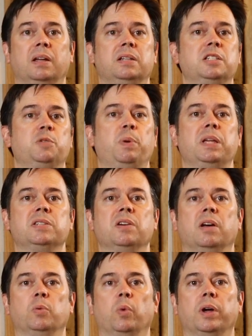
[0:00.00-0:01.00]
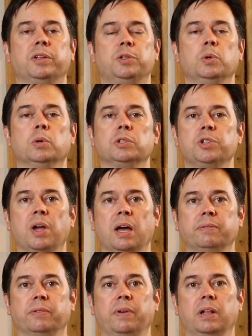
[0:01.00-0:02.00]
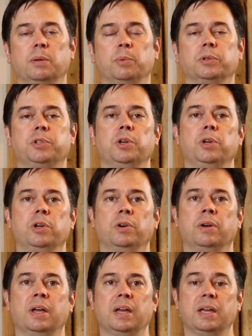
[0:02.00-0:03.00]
Just depends on what tools you have available to you.